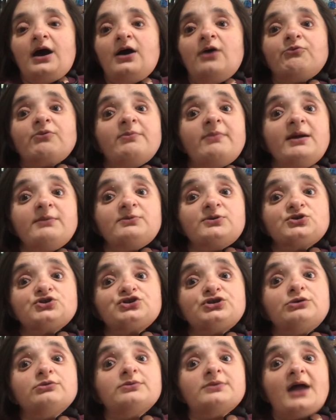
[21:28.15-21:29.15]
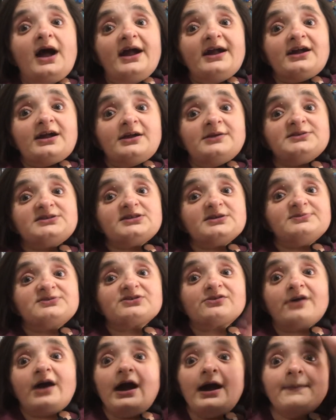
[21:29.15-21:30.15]
Remember to like and
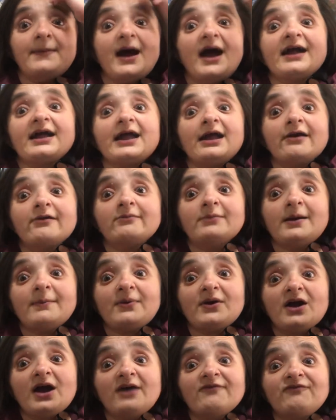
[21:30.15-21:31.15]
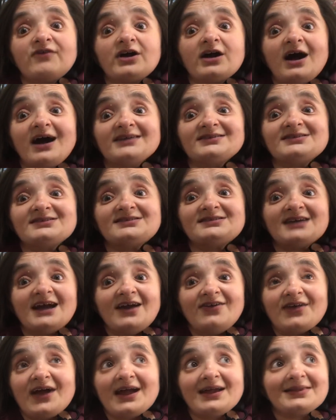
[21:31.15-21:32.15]
subscribe. I can't remember, I forgot to say
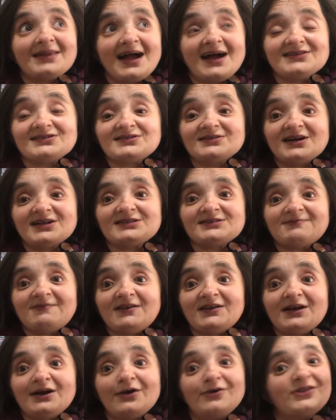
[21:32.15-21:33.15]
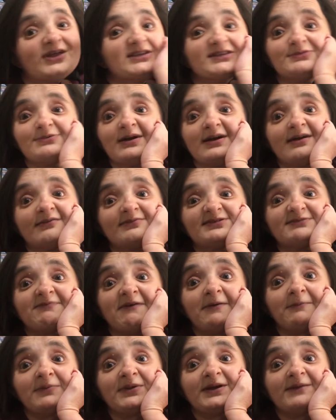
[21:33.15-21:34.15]
that in last night's video. That's what I was
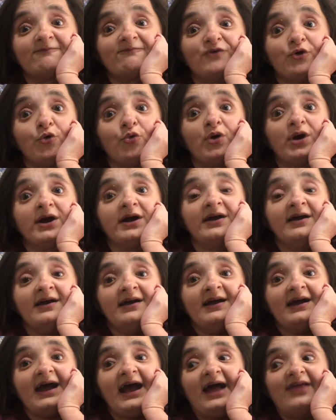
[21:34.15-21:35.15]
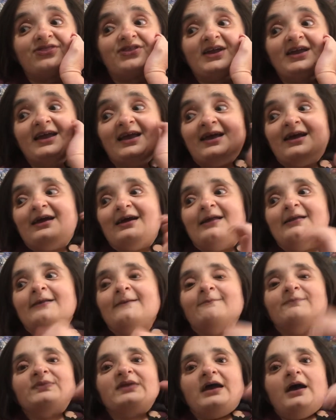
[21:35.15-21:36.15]
fumbling for at the end.
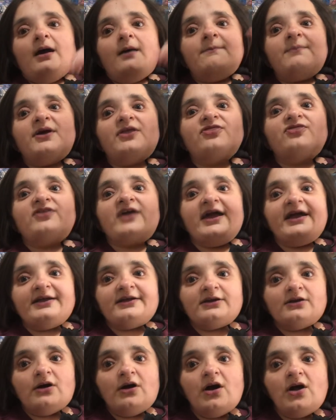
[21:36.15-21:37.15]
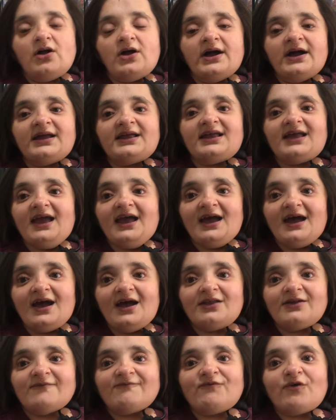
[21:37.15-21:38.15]
But thank y'all
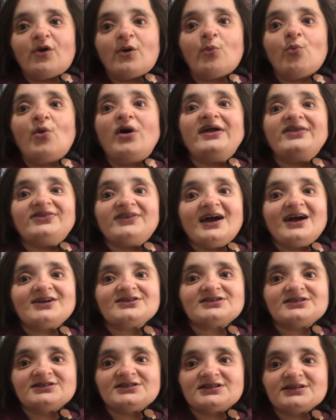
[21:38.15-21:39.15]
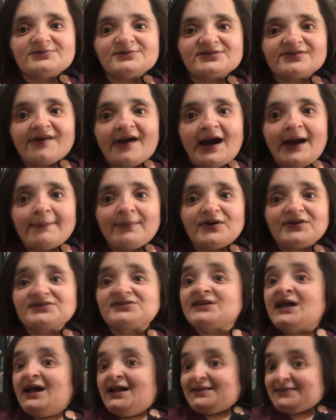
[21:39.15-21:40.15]
again for 1,000
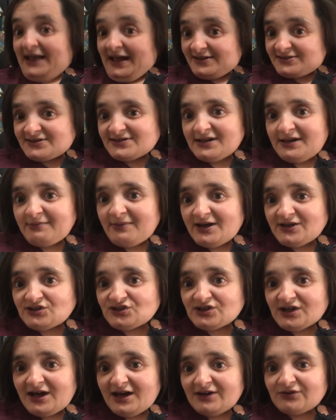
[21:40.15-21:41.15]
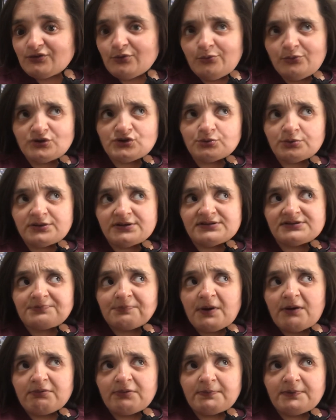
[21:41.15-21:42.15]
subscribers. Last time I checked, which was
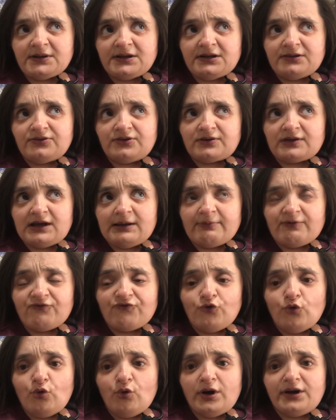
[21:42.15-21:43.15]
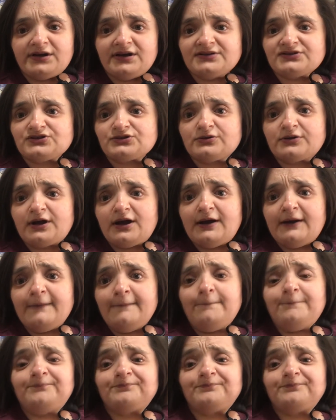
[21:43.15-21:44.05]
probably the day before yesterday,